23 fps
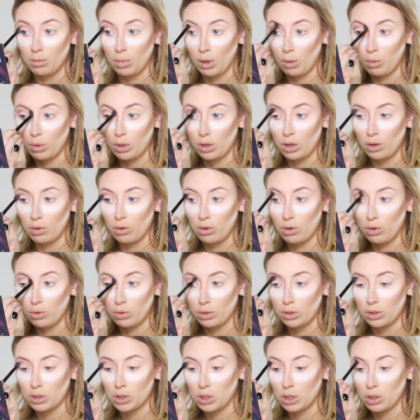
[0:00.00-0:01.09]
But we'll go
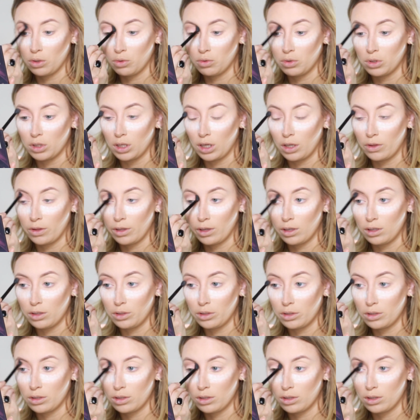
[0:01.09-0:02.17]
cool toned on
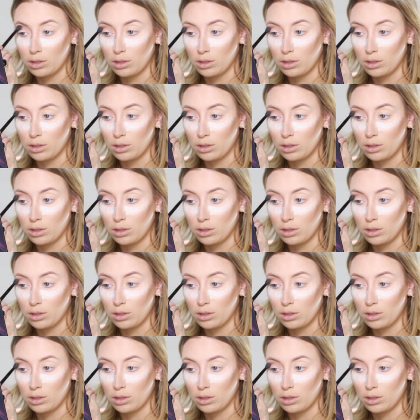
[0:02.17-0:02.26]
this.